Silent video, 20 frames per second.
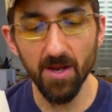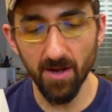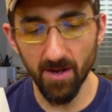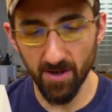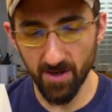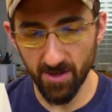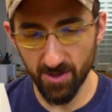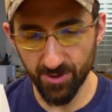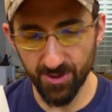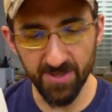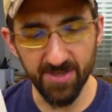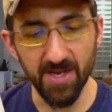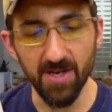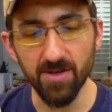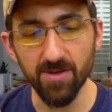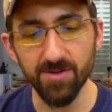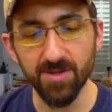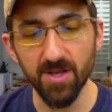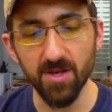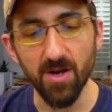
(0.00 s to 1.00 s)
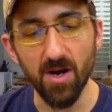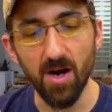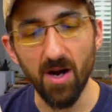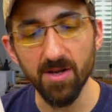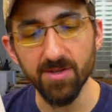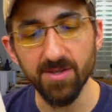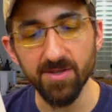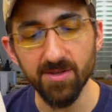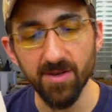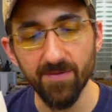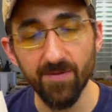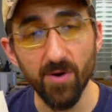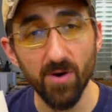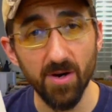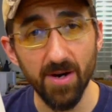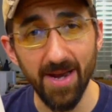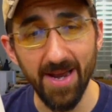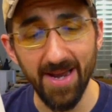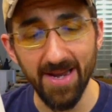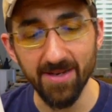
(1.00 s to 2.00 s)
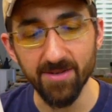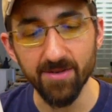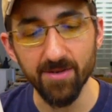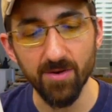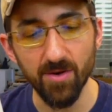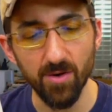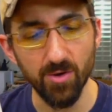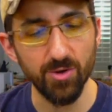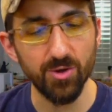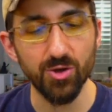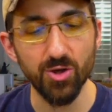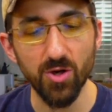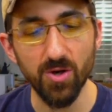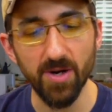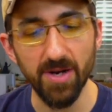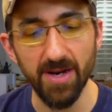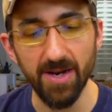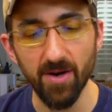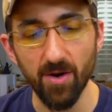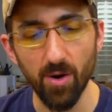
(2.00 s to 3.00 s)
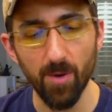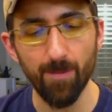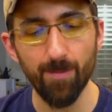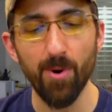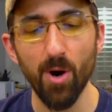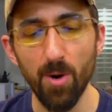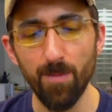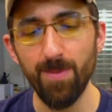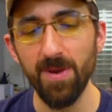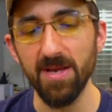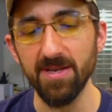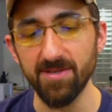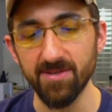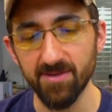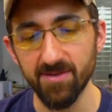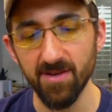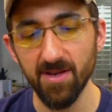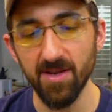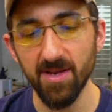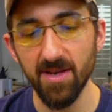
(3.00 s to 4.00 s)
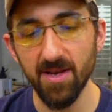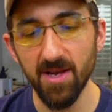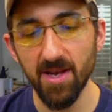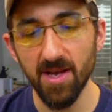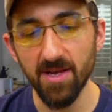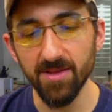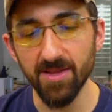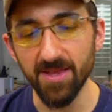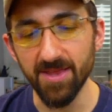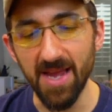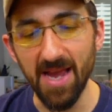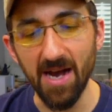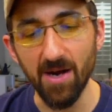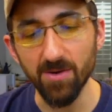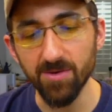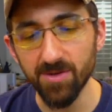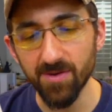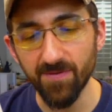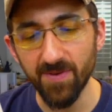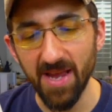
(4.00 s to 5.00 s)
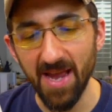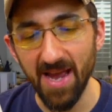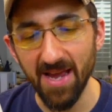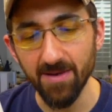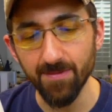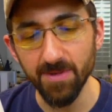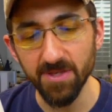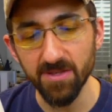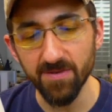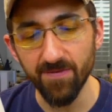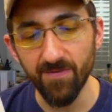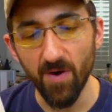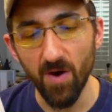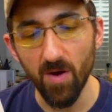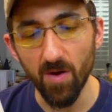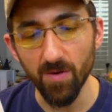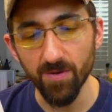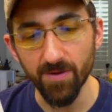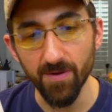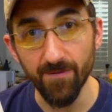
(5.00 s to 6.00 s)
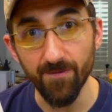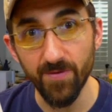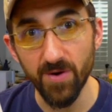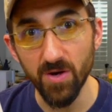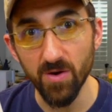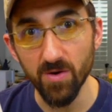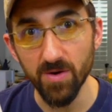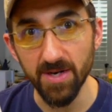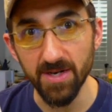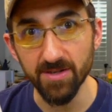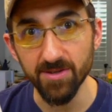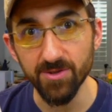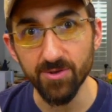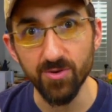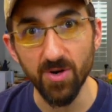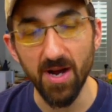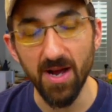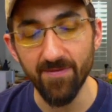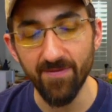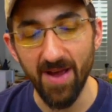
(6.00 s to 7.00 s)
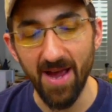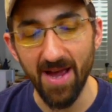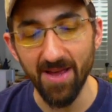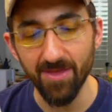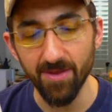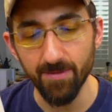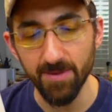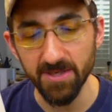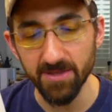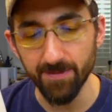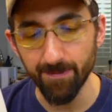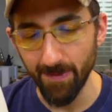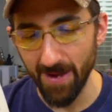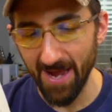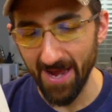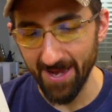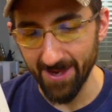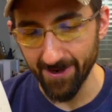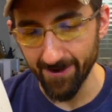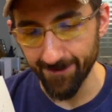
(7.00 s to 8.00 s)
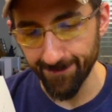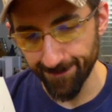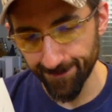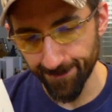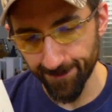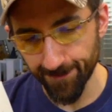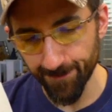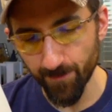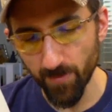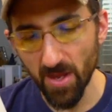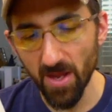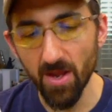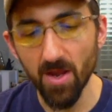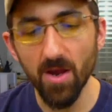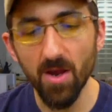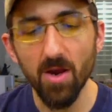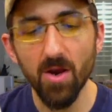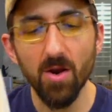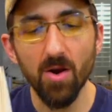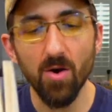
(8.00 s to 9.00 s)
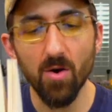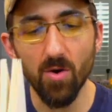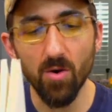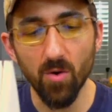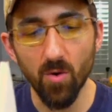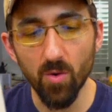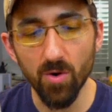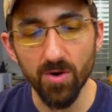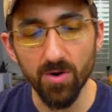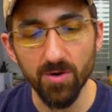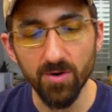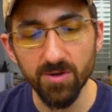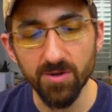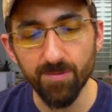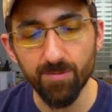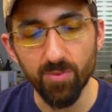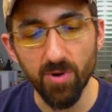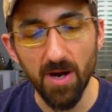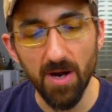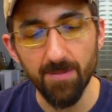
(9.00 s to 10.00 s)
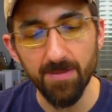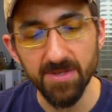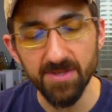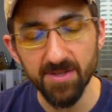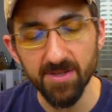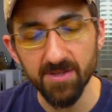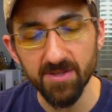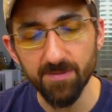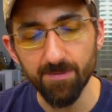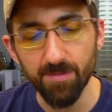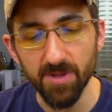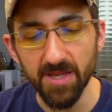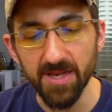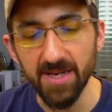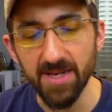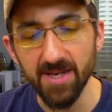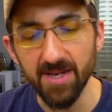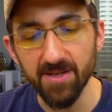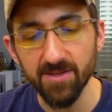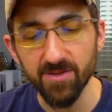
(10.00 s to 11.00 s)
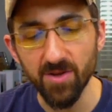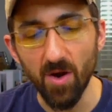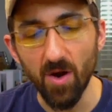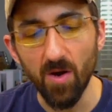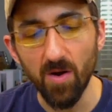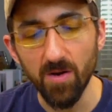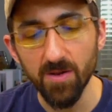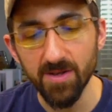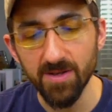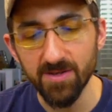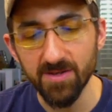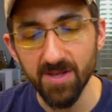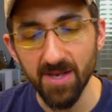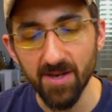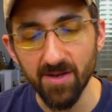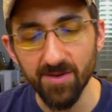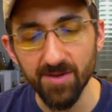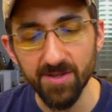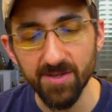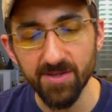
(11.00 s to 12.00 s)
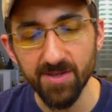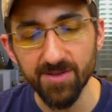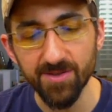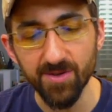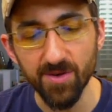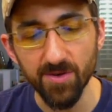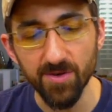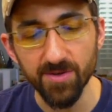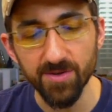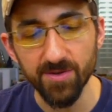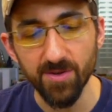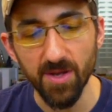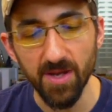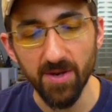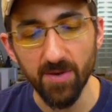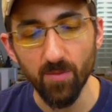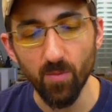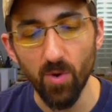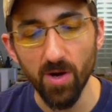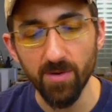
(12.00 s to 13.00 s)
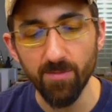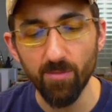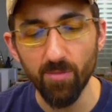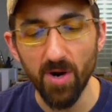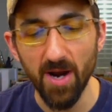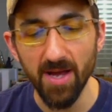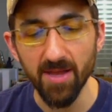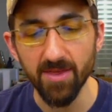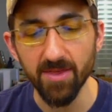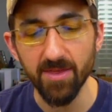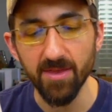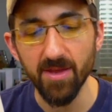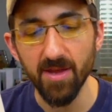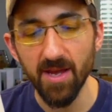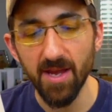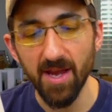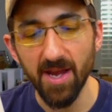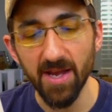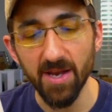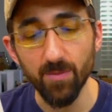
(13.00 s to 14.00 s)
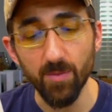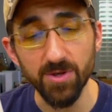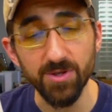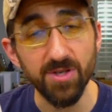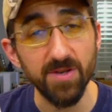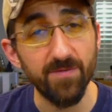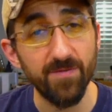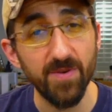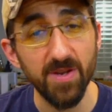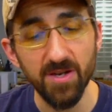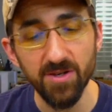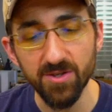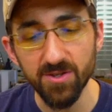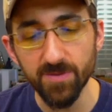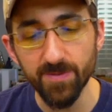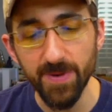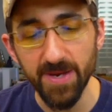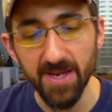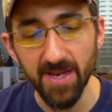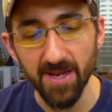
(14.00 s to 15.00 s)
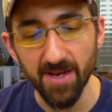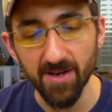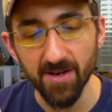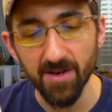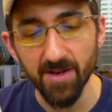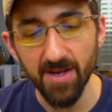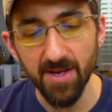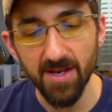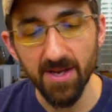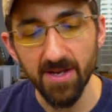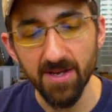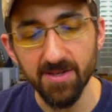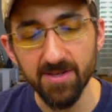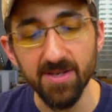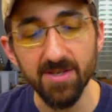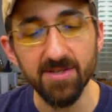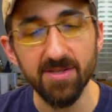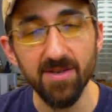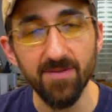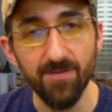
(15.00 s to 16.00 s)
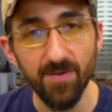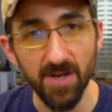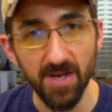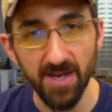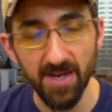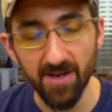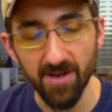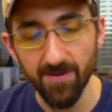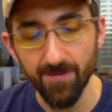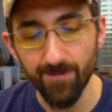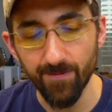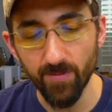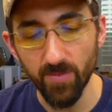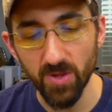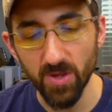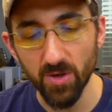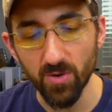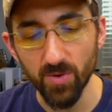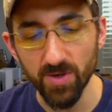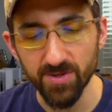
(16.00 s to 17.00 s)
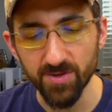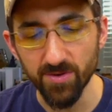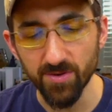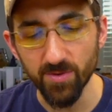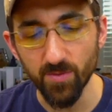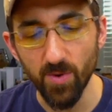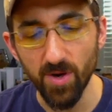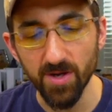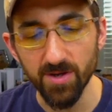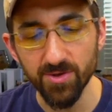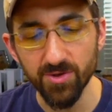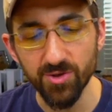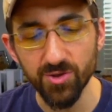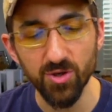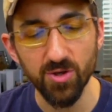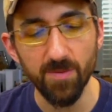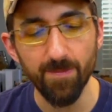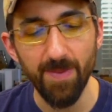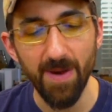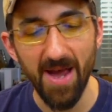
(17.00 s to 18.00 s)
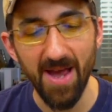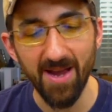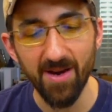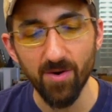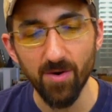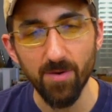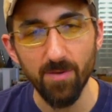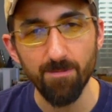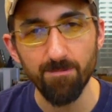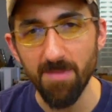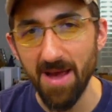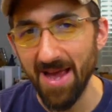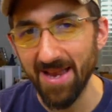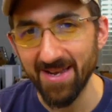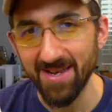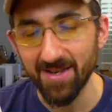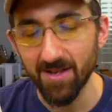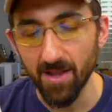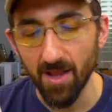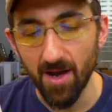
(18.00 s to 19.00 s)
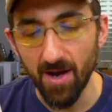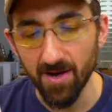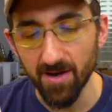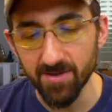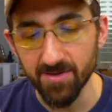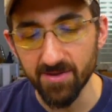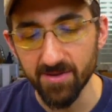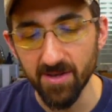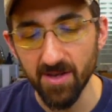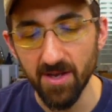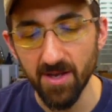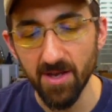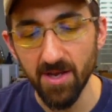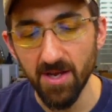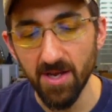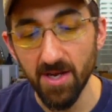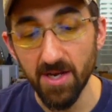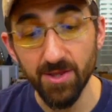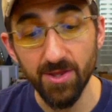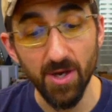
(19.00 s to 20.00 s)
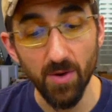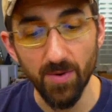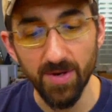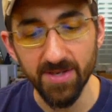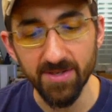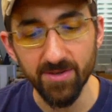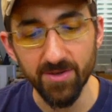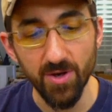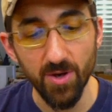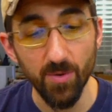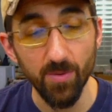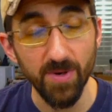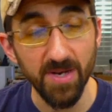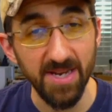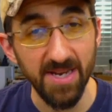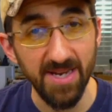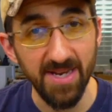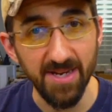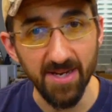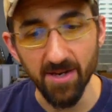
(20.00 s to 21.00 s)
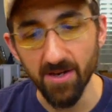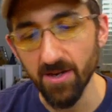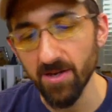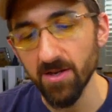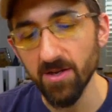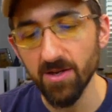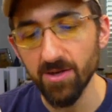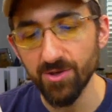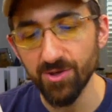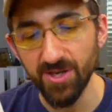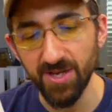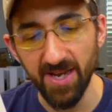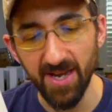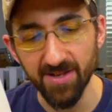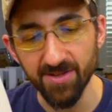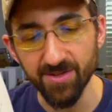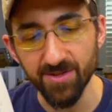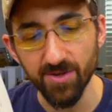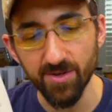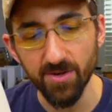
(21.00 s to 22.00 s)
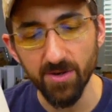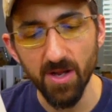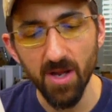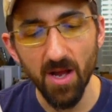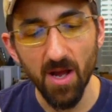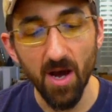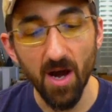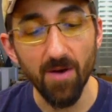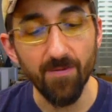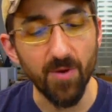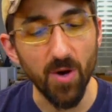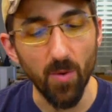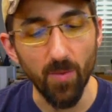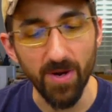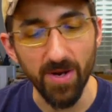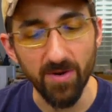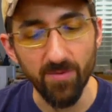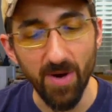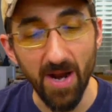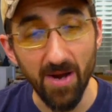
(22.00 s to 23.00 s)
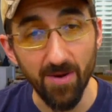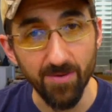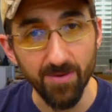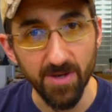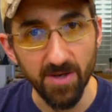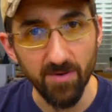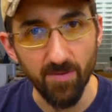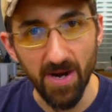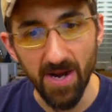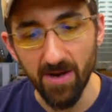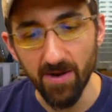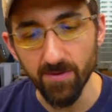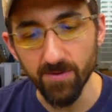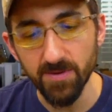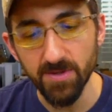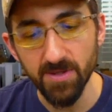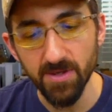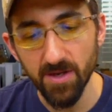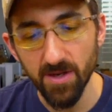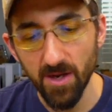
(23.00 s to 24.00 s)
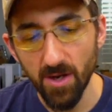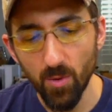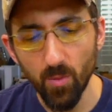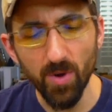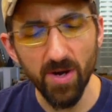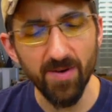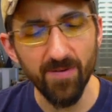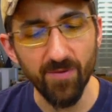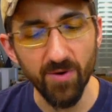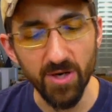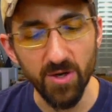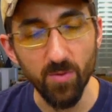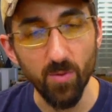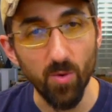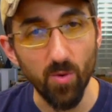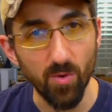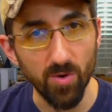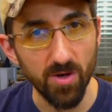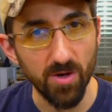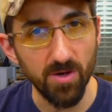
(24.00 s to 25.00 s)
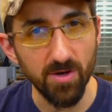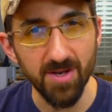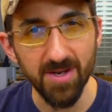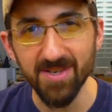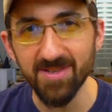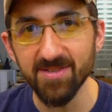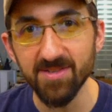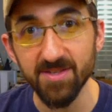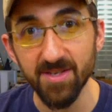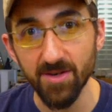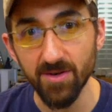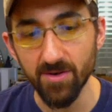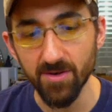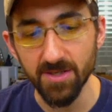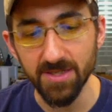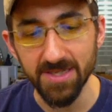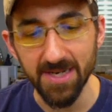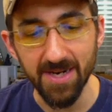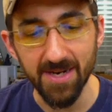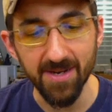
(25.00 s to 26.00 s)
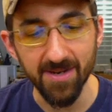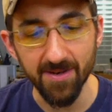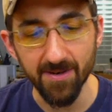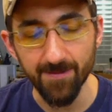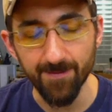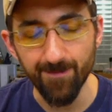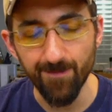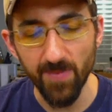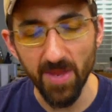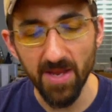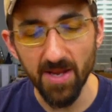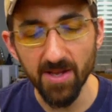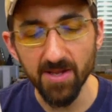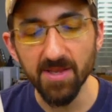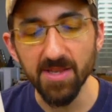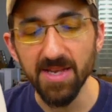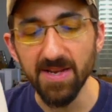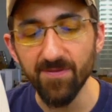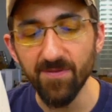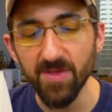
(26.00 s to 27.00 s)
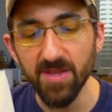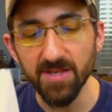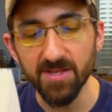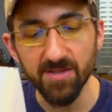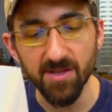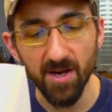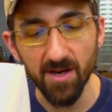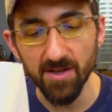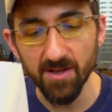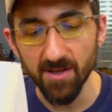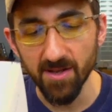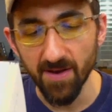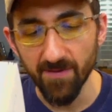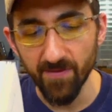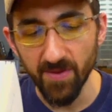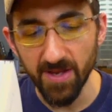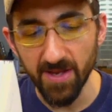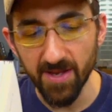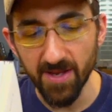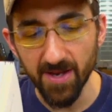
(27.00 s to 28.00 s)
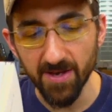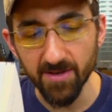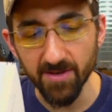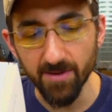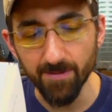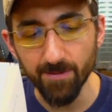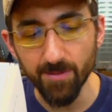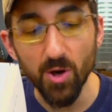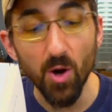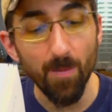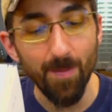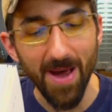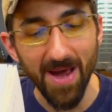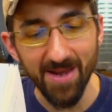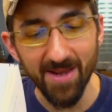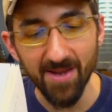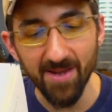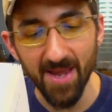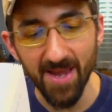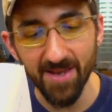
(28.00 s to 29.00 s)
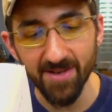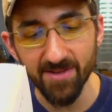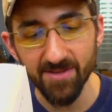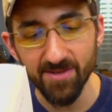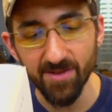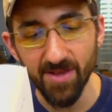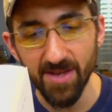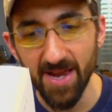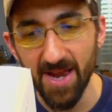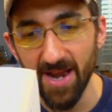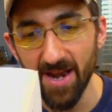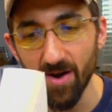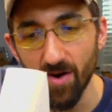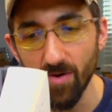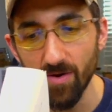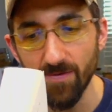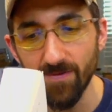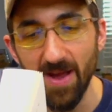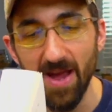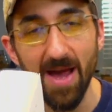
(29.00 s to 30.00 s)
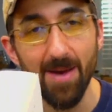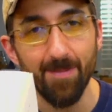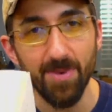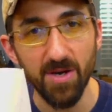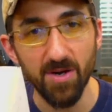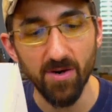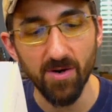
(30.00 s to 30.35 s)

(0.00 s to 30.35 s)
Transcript: She tells the causes of her hate, her journey, her purpose, that the house of Cadmus fall, the Furies drive Athamas mad. Her orders, promises, pleadings, all assail the sisters in one breath, and when she finished speaking, Tisiphone, the grizzled one, shook back her matted locks. There is no need, she answered, of going round and round. Whatever you order, consider done. Leave this unlovely kingdom, go back again to the air of happier